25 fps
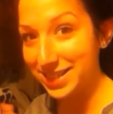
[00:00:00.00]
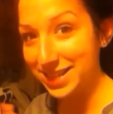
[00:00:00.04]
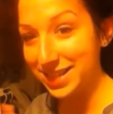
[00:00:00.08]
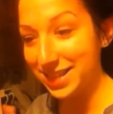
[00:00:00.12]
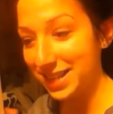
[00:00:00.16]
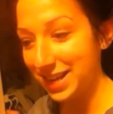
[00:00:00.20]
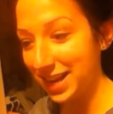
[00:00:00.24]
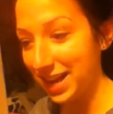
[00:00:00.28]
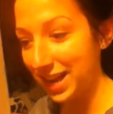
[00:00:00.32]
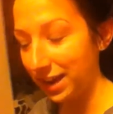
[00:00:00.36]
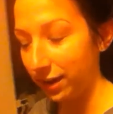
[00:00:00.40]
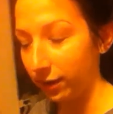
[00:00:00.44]

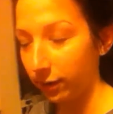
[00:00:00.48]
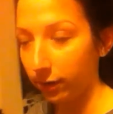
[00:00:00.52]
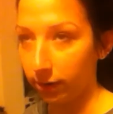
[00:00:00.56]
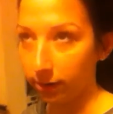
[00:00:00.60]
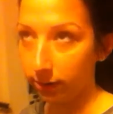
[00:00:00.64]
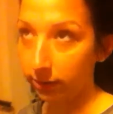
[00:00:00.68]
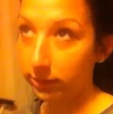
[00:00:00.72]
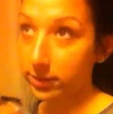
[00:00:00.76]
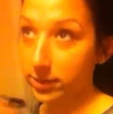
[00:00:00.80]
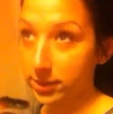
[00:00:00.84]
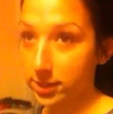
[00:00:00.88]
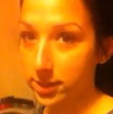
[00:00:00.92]

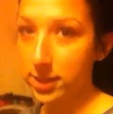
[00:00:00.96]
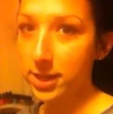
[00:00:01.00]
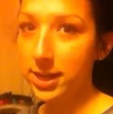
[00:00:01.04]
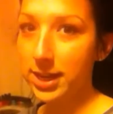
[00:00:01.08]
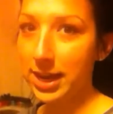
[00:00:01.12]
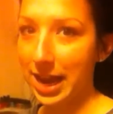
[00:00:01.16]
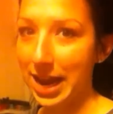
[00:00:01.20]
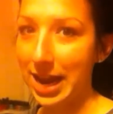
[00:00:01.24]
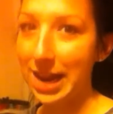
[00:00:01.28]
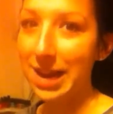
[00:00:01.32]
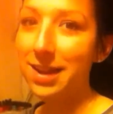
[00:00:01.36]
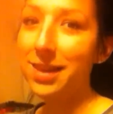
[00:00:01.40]

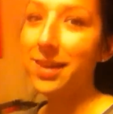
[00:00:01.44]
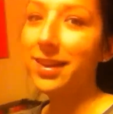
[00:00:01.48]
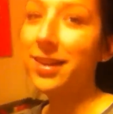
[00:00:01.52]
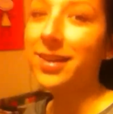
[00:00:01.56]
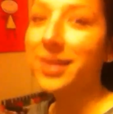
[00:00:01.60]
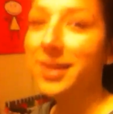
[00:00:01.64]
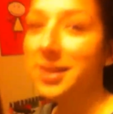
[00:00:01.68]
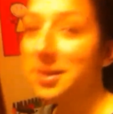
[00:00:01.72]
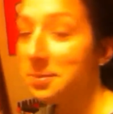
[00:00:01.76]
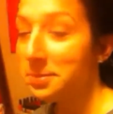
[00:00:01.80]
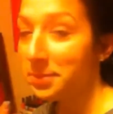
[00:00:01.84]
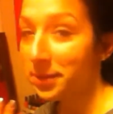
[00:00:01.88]
today,
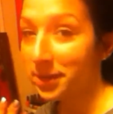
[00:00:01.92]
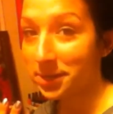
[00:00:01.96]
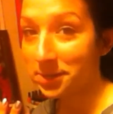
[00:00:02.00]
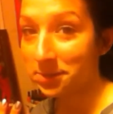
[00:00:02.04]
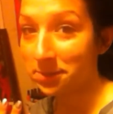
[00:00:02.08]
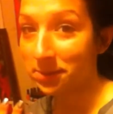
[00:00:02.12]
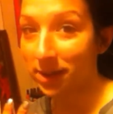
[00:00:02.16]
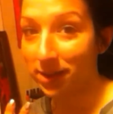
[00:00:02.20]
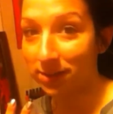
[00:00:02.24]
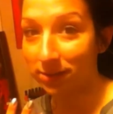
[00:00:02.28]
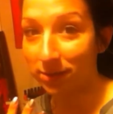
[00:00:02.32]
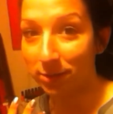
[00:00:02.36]

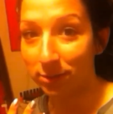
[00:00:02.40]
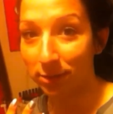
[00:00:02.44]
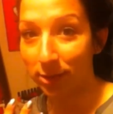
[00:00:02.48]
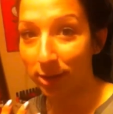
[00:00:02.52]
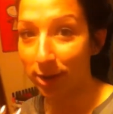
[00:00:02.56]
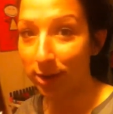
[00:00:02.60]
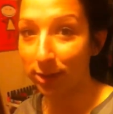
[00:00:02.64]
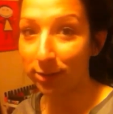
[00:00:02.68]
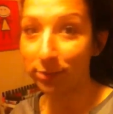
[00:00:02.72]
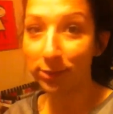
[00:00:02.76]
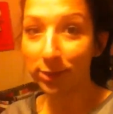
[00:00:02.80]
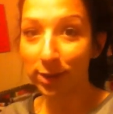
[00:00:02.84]
because we haven't
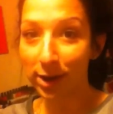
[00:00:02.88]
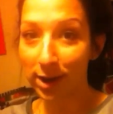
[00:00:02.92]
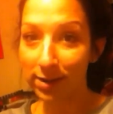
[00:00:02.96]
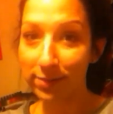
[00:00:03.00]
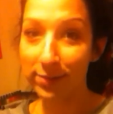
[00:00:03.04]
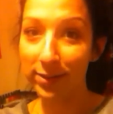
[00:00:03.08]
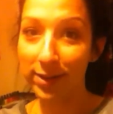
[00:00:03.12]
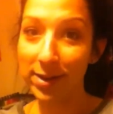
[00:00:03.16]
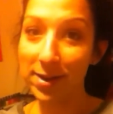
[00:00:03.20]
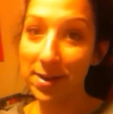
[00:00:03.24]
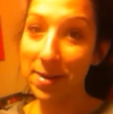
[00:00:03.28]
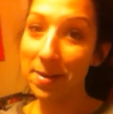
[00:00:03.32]
vlogged
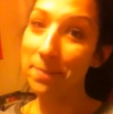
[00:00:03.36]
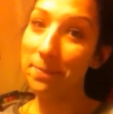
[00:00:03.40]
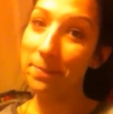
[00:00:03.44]
forever.